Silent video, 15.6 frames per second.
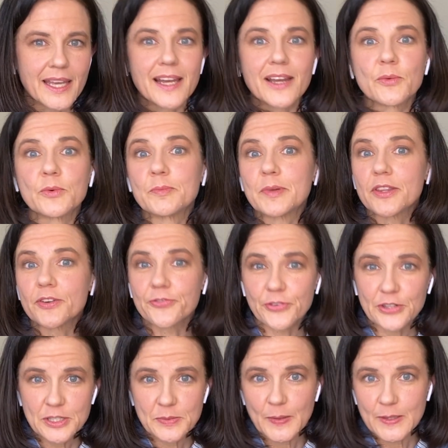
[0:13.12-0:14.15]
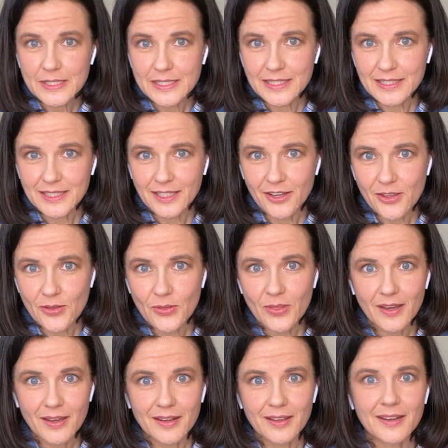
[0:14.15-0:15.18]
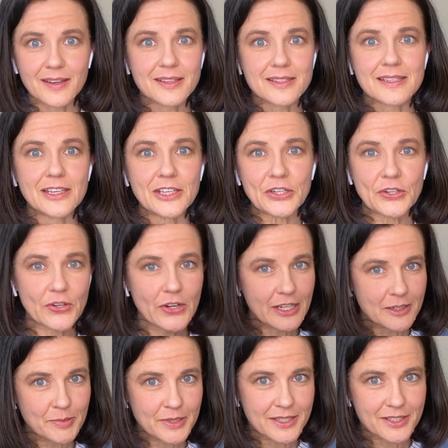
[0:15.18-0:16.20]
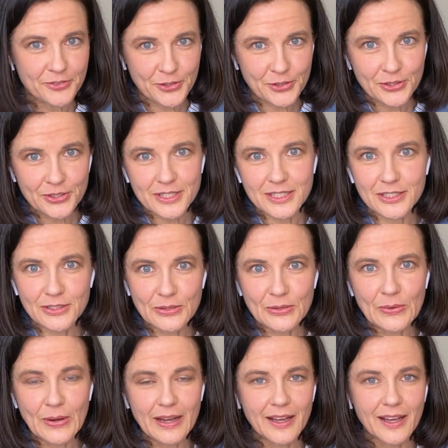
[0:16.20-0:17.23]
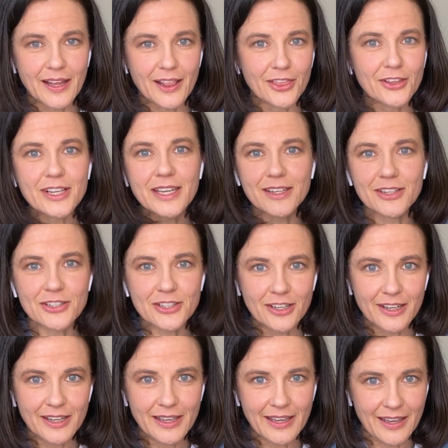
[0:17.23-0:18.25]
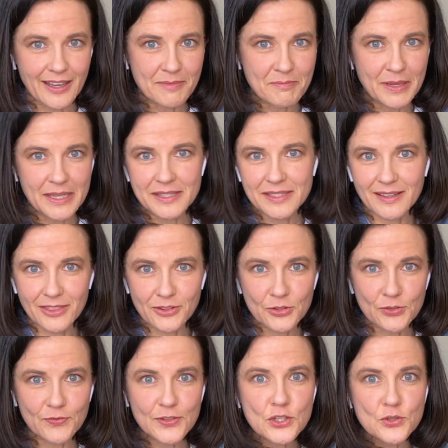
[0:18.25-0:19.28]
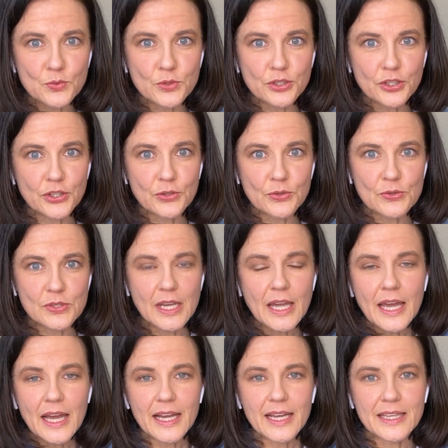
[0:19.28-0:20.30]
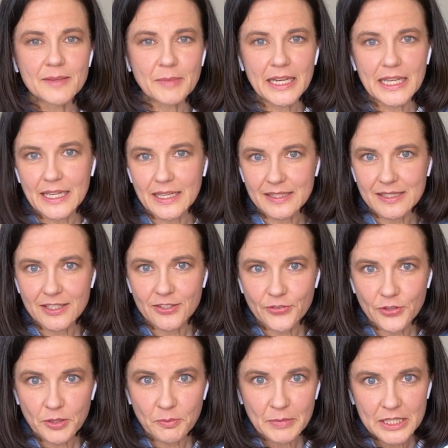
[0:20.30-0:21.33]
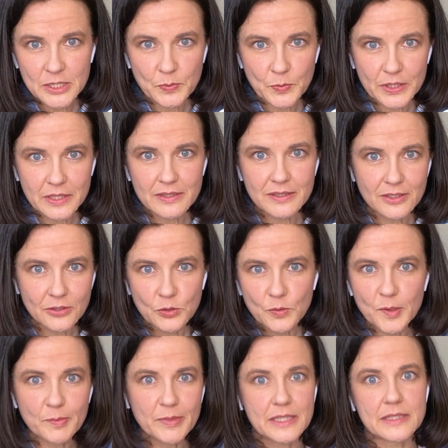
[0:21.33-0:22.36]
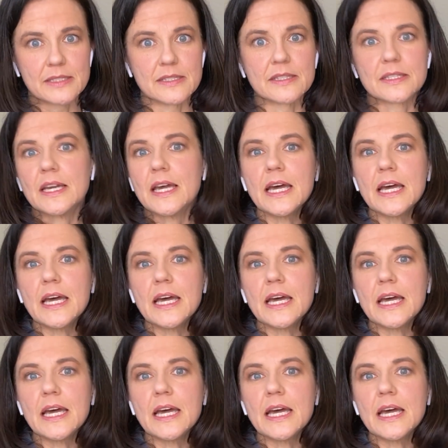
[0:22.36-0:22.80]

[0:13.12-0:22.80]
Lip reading: And I will be the first person to tell you that it is incredibly difficult to look at a dog and, based on those visual cues, in many cases for the mixed breeds, the uber mixes,